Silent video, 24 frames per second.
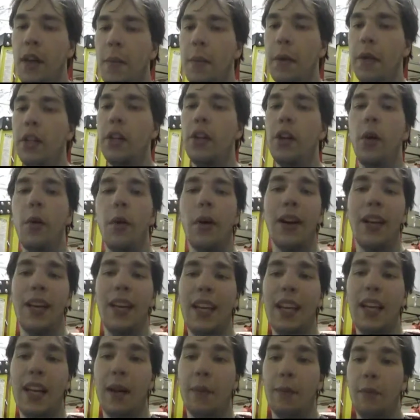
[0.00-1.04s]
but you don't want to
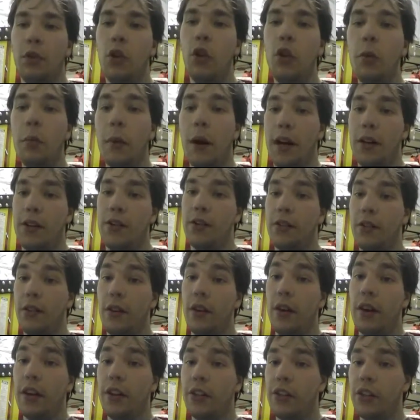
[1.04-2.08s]
heat it up too much,
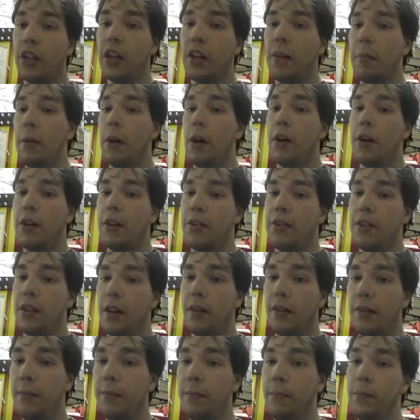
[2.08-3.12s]
or else you're going to burn
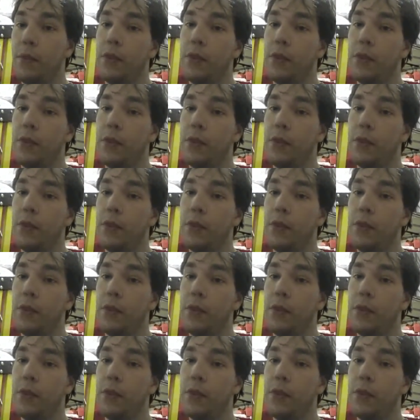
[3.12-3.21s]
yourself.